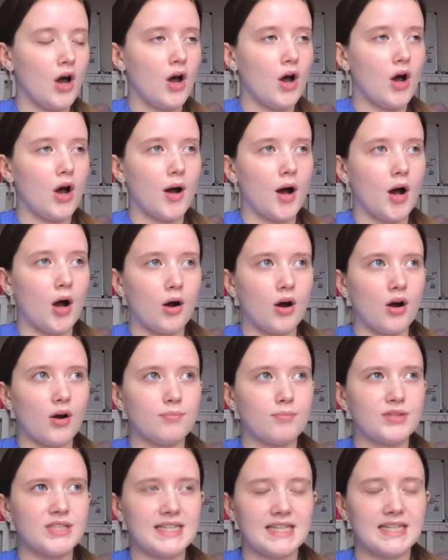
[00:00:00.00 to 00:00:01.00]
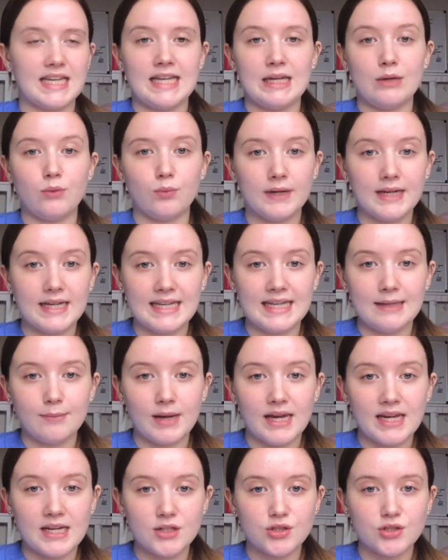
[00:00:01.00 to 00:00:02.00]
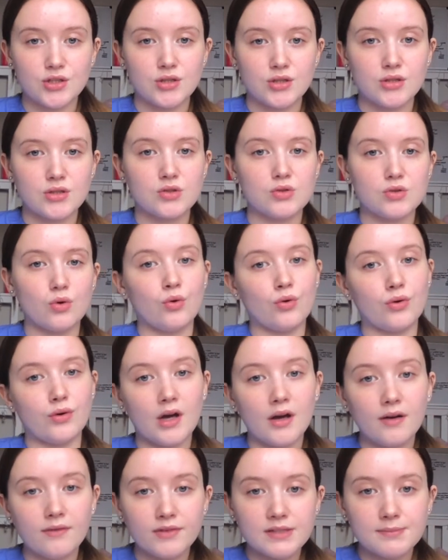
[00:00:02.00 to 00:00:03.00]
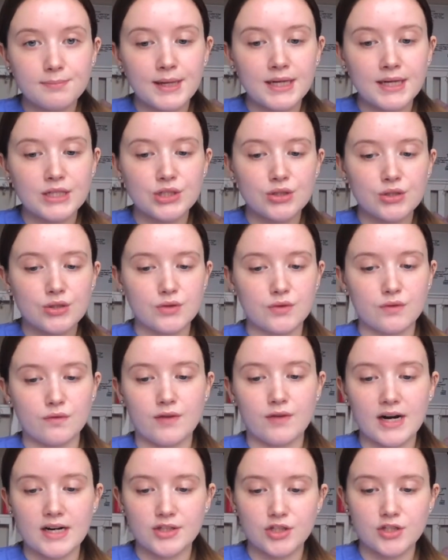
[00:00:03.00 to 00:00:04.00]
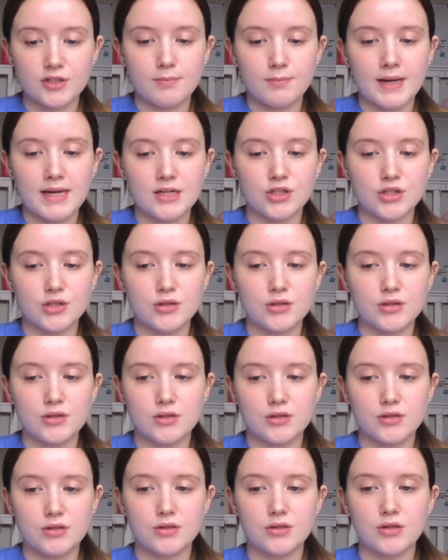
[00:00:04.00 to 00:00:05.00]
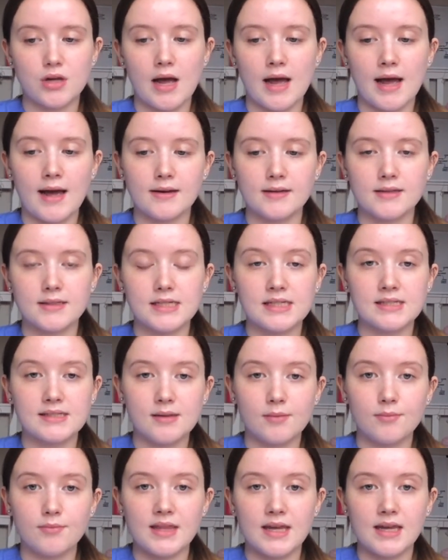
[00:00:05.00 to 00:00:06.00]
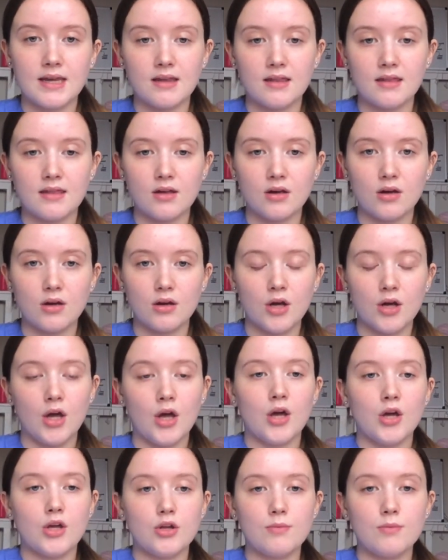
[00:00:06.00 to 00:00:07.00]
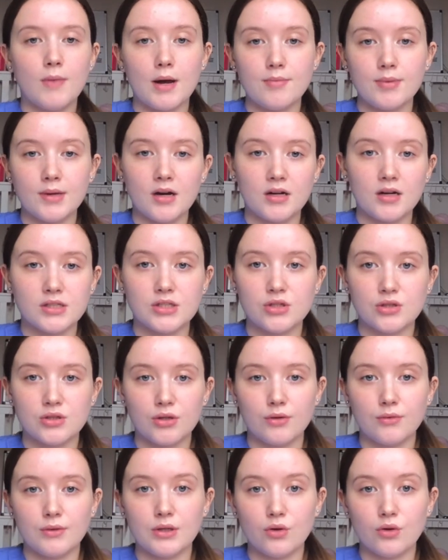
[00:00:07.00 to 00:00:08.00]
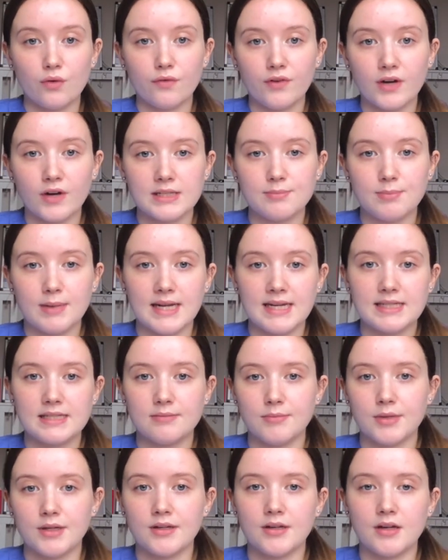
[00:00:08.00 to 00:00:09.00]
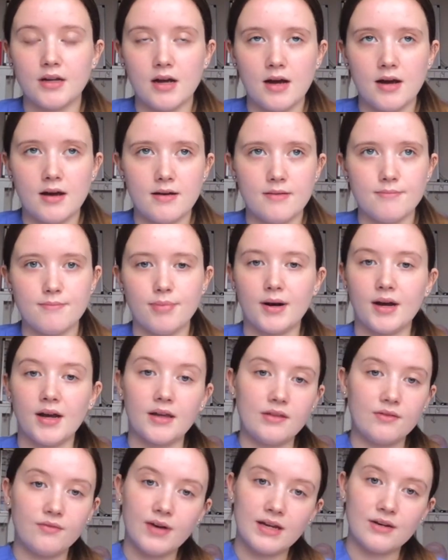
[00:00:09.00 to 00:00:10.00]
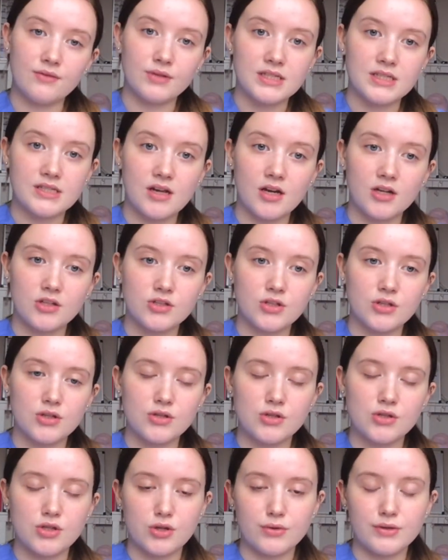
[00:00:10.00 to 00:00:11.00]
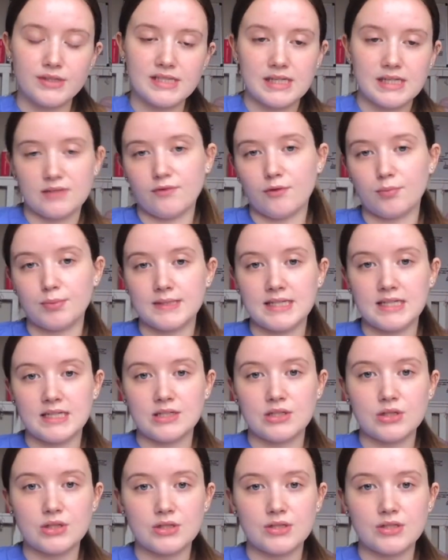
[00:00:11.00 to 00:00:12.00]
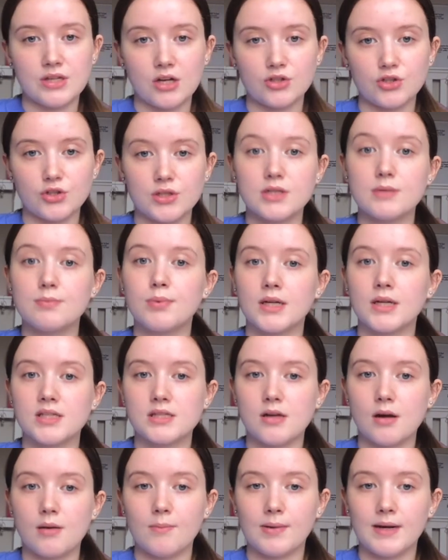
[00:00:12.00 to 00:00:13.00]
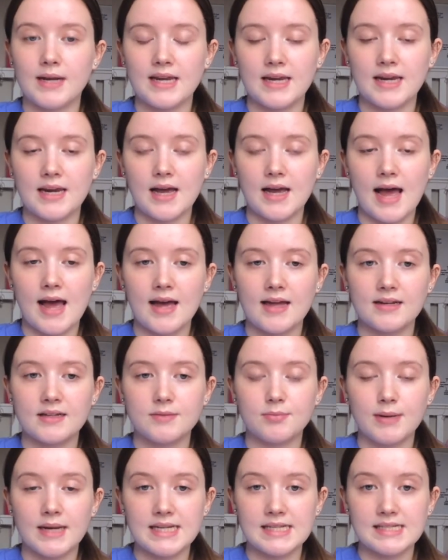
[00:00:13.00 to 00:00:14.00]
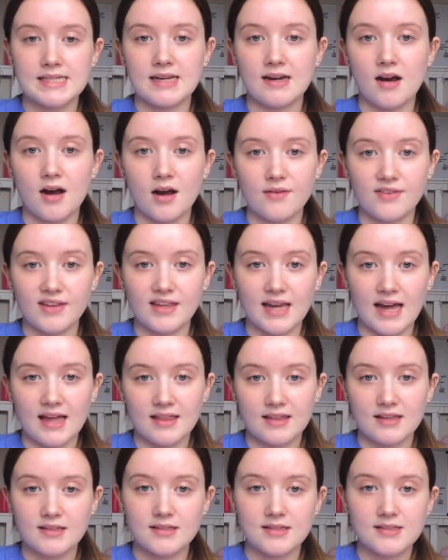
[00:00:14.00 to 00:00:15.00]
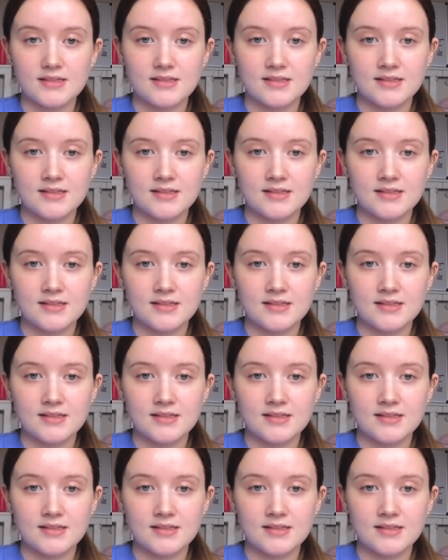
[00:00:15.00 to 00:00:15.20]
particularly wiggly patients or nervous patients or fractious patients, and it's something that you might be asked to do in your first placement by the veterinary surgeon to assist for procedures such as blood sampling and placing IV catheters.